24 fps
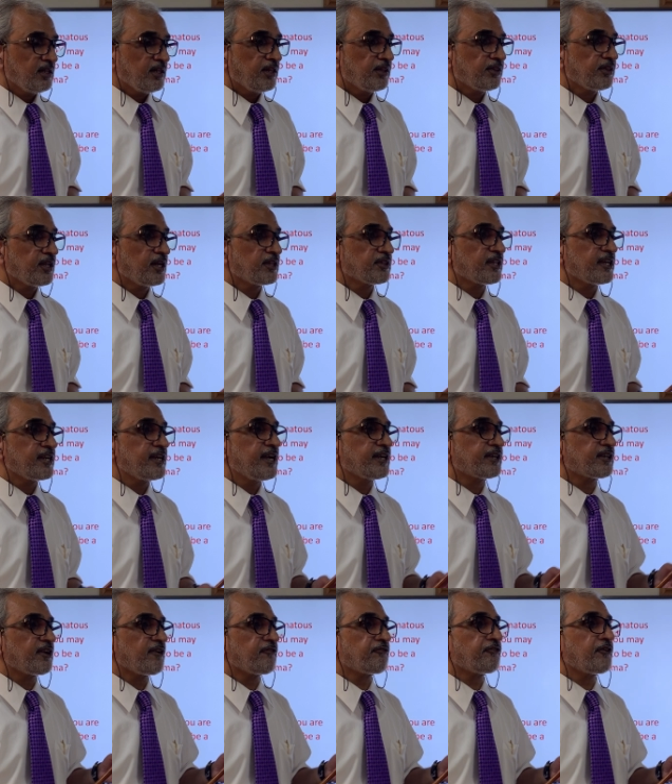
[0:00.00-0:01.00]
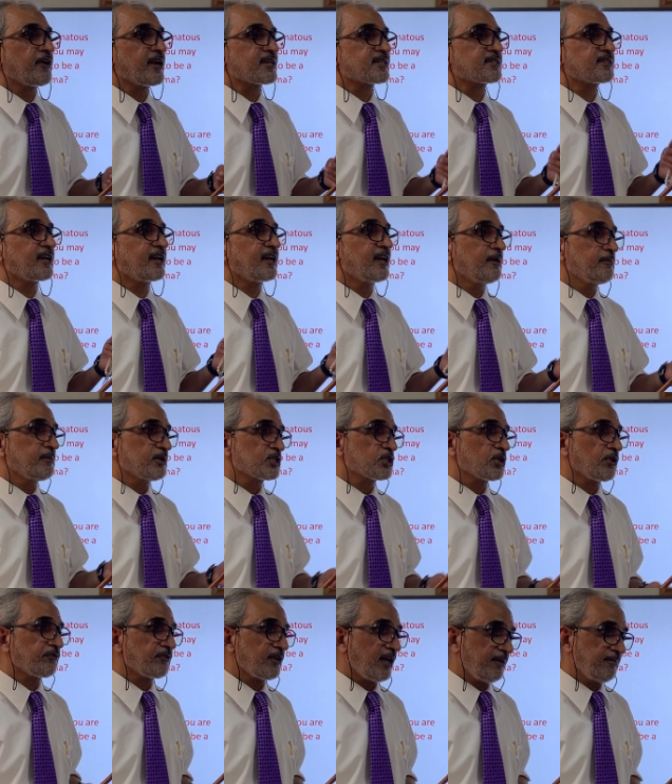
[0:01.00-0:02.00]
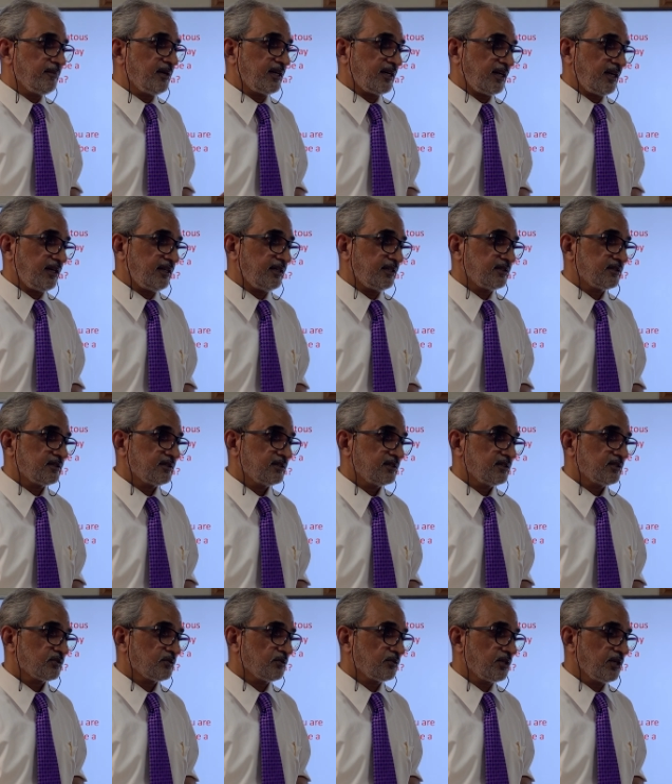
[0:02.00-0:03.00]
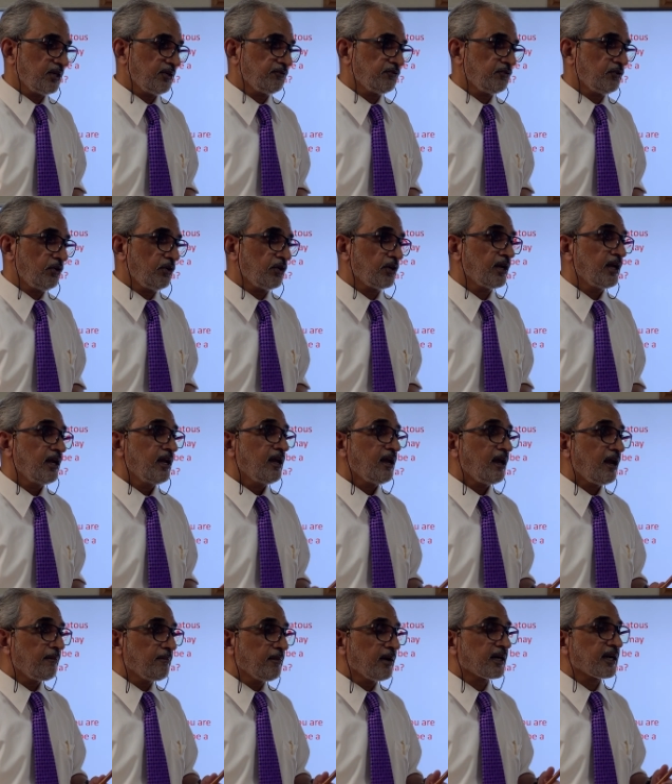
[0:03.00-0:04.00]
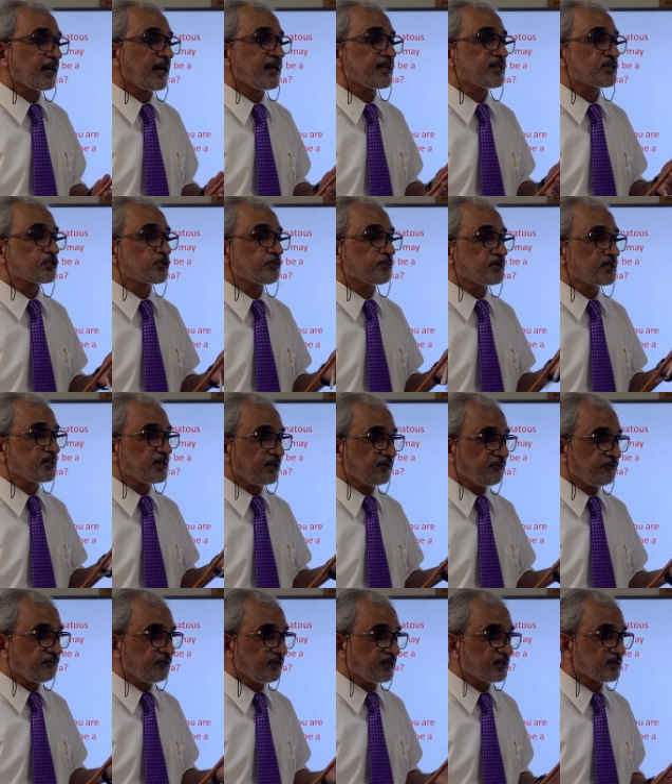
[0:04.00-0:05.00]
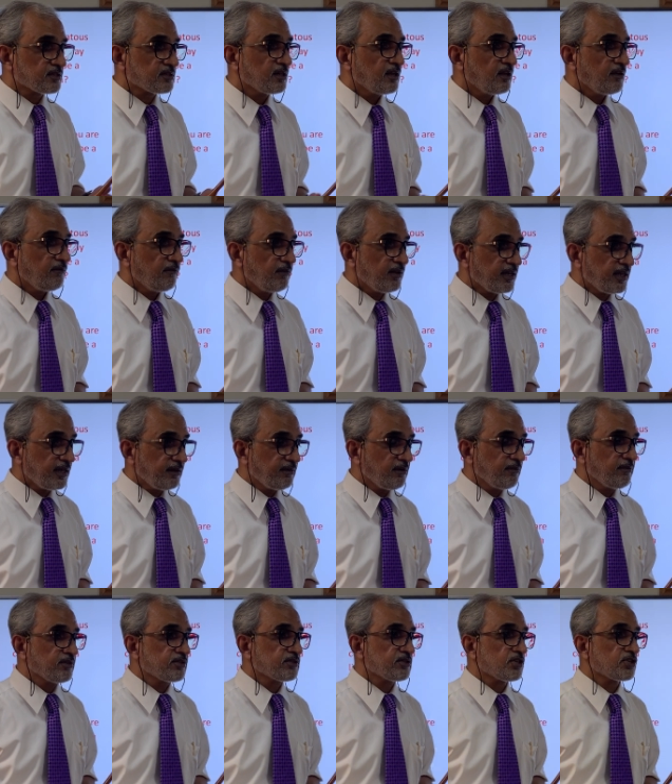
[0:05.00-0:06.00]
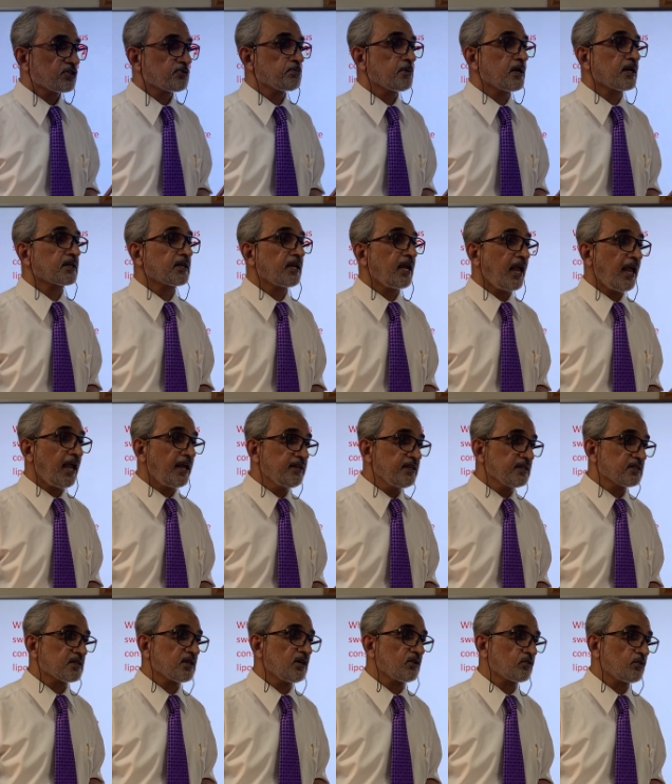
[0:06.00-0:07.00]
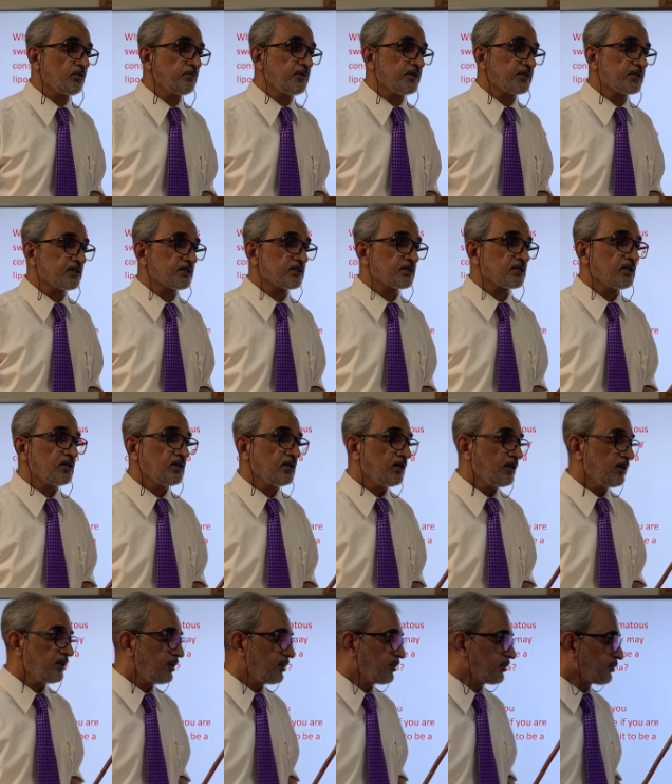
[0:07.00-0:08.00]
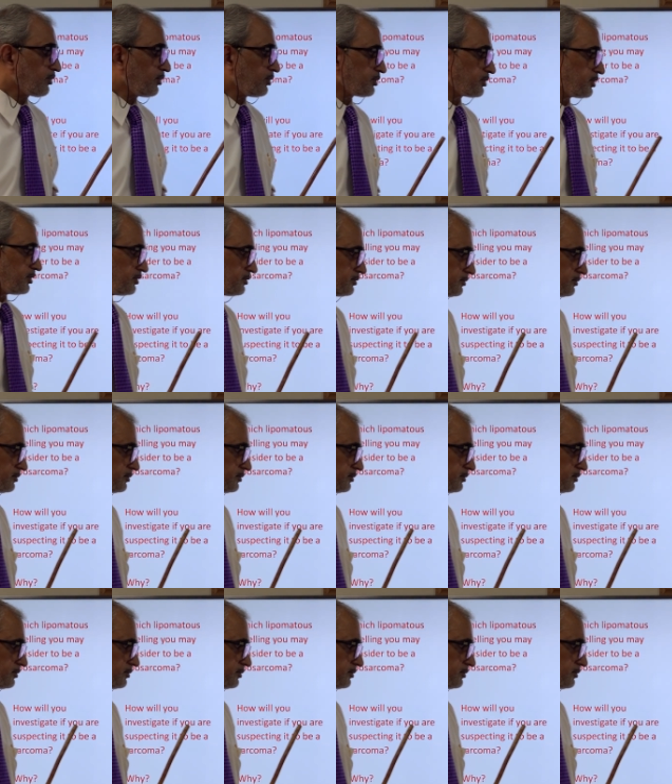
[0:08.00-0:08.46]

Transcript: then it affects the image of MRI. So therefore, MRI is to be done first whenever we suspect any sarcomatous growth.